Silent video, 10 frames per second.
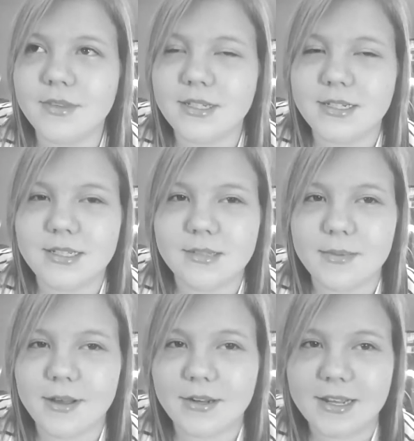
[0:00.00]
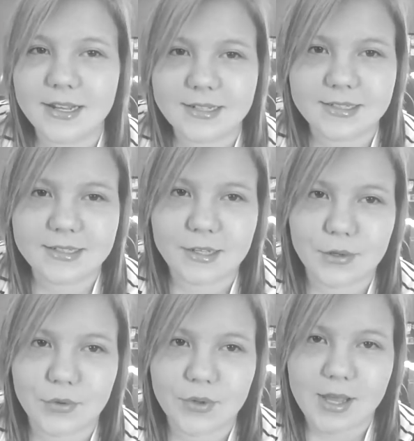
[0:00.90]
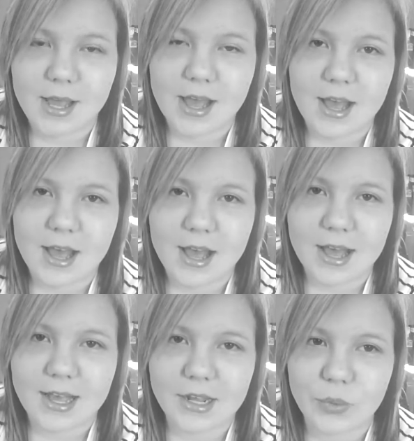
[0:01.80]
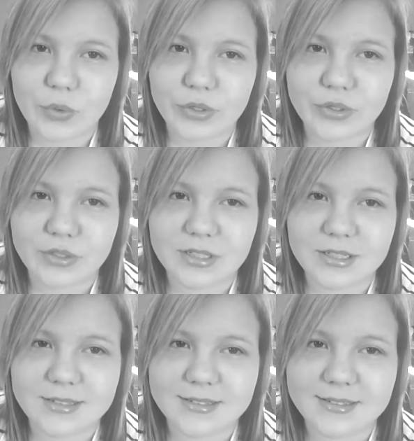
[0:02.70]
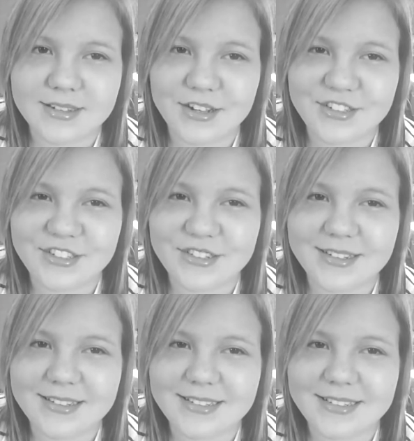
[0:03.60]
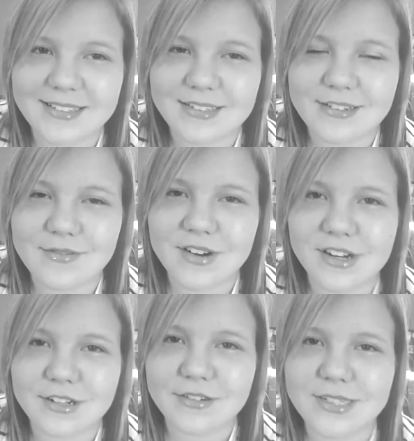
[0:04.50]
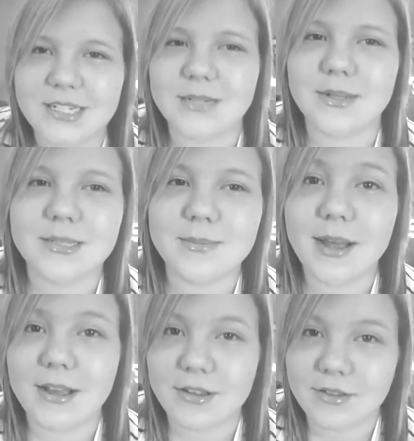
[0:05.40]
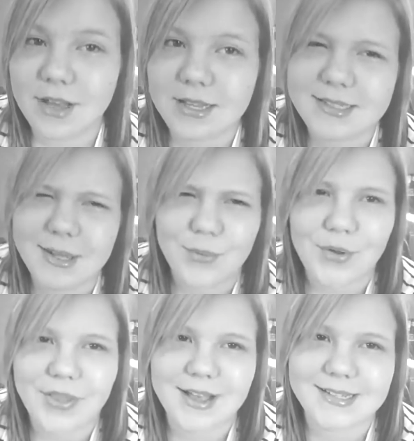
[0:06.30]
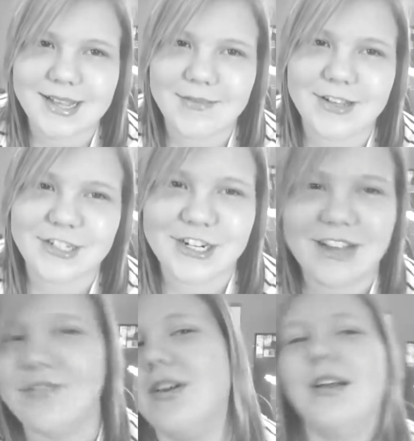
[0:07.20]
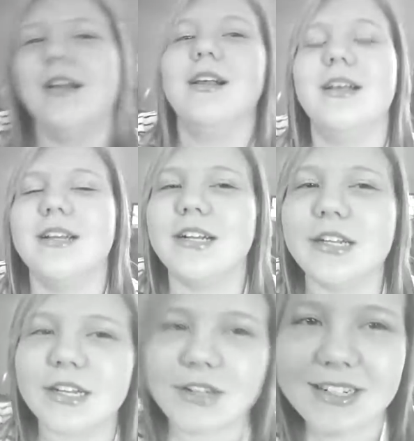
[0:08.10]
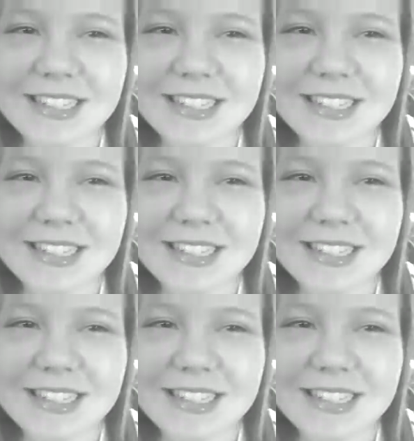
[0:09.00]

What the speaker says: that's about it. So I will talk to you guys tomorrow. Here's my smile. I said one last time yesterday, but here you go.